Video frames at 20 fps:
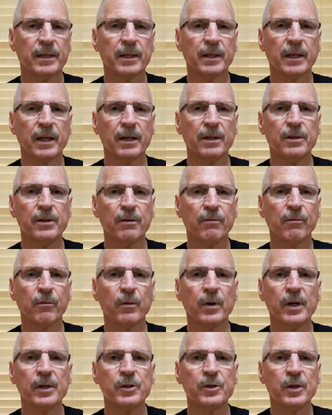can
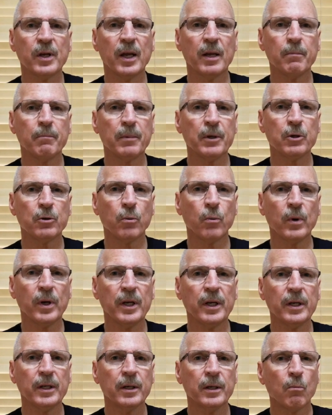differentiate
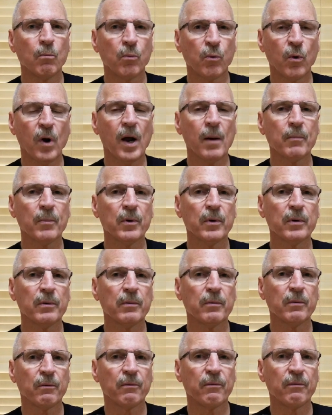between proper